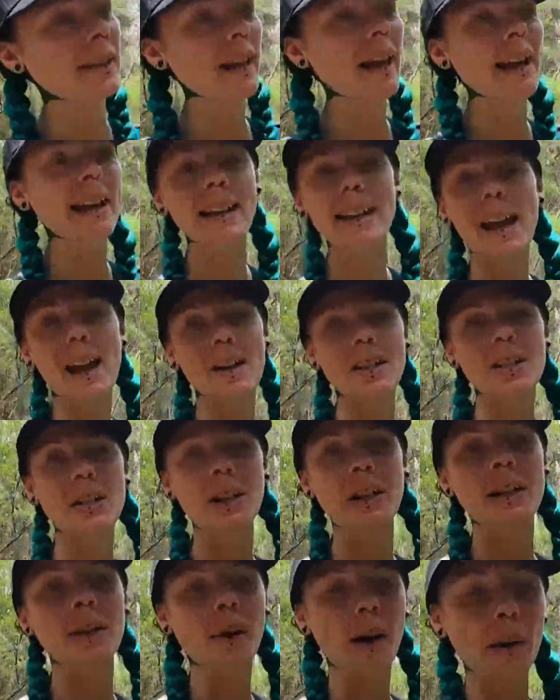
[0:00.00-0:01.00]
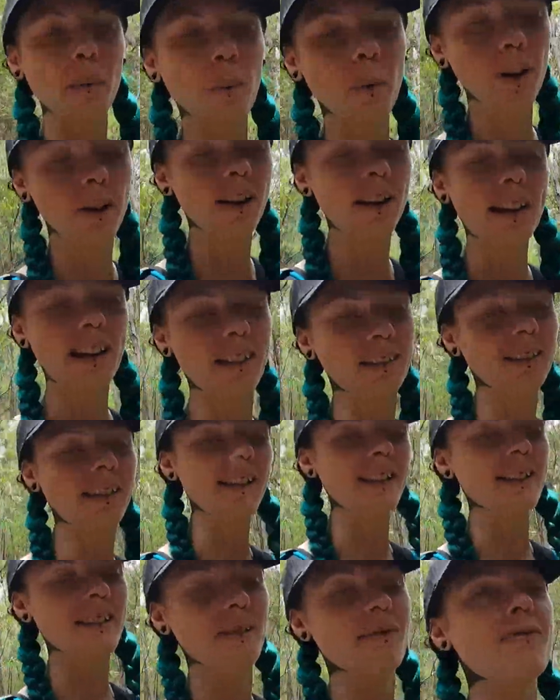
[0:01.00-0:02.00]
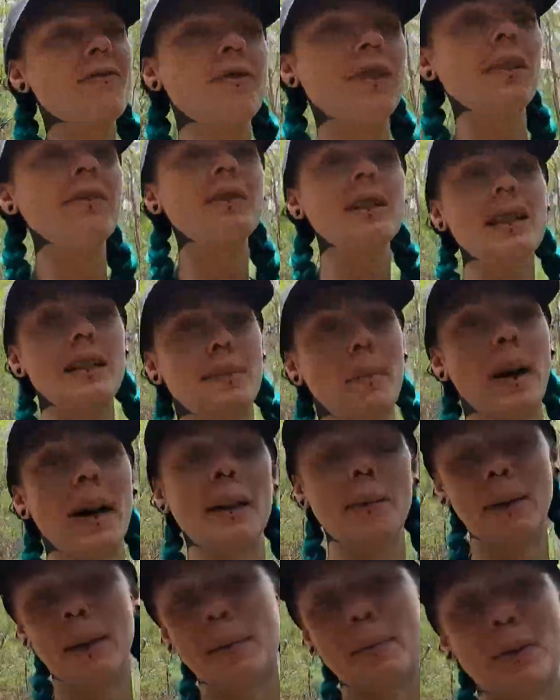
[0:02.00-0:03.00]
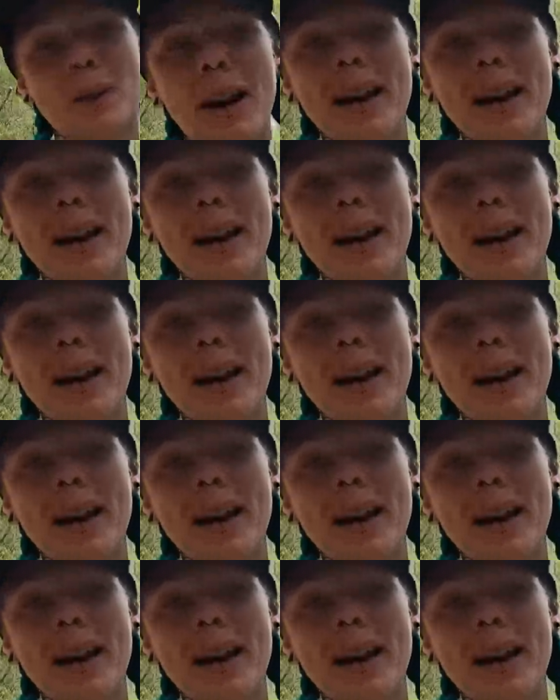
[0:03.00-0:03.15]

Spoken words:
I can guarantee you I'm wearing at least 50 spider webs